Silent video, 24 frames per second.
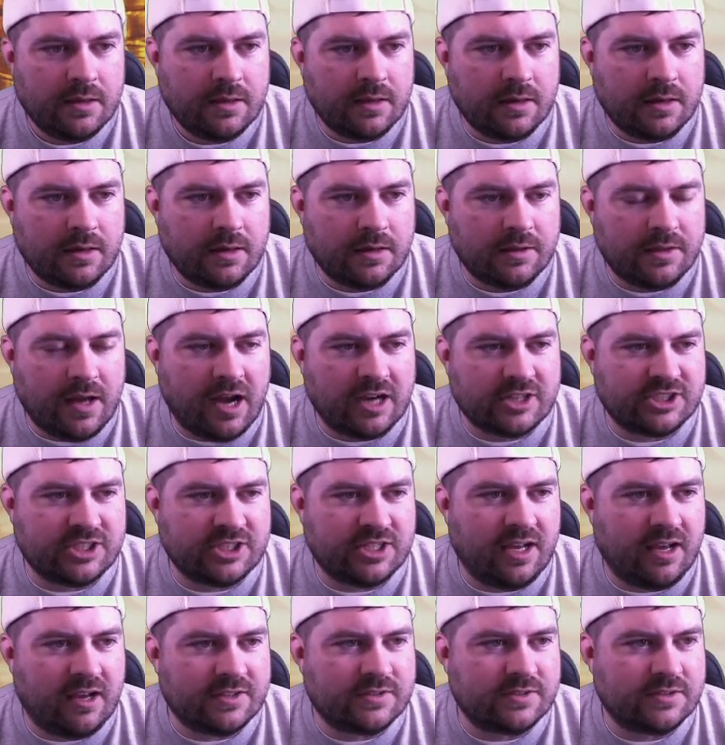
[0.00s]
auction
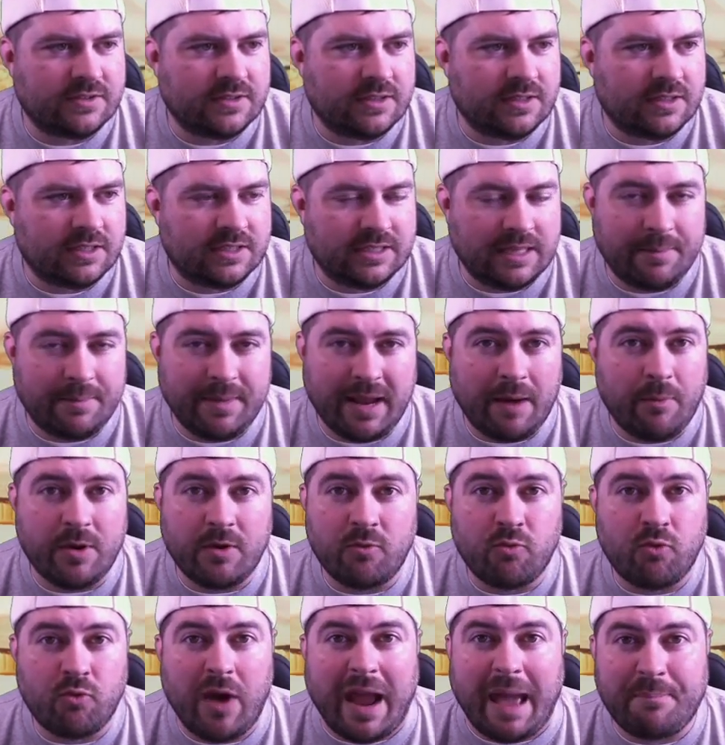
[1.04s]
house, because I mean I
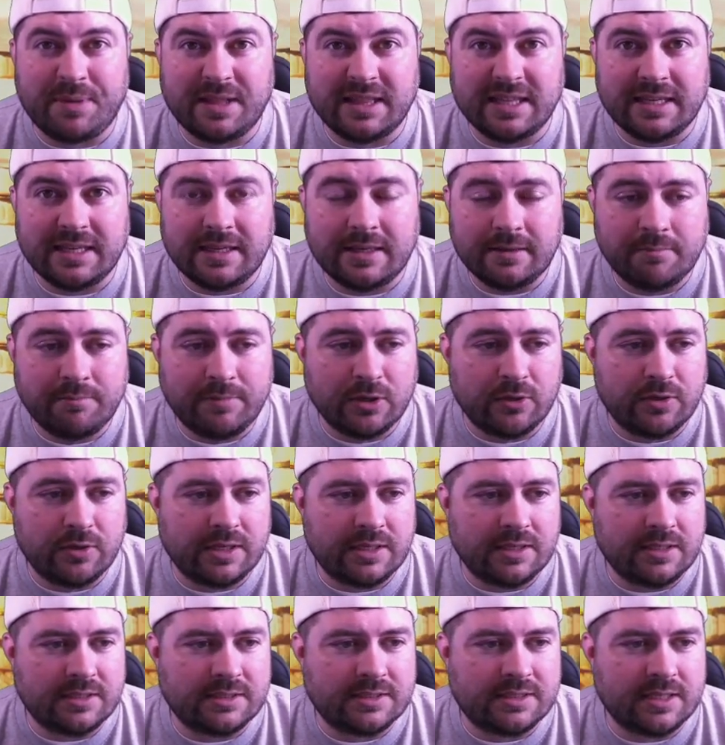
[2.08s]
went rapidly
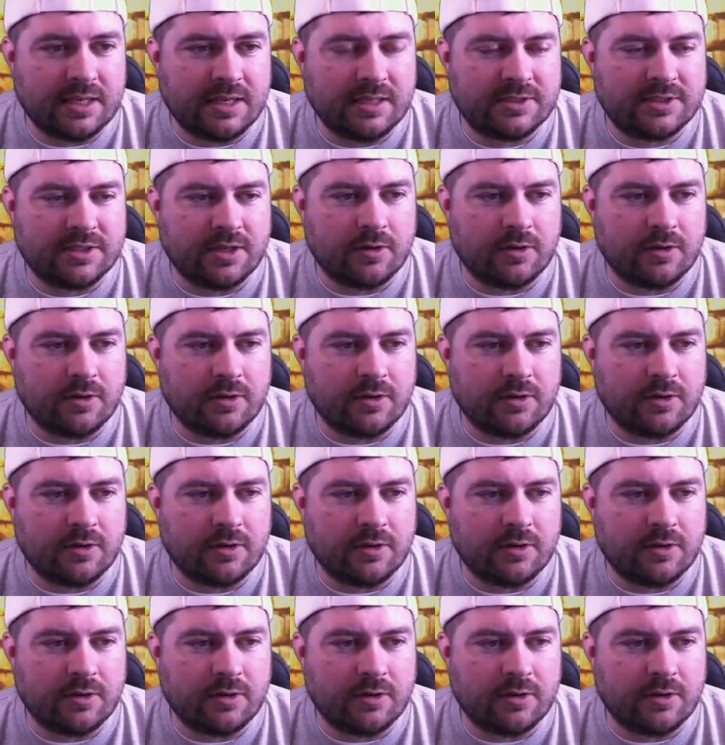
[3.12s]
building these sets,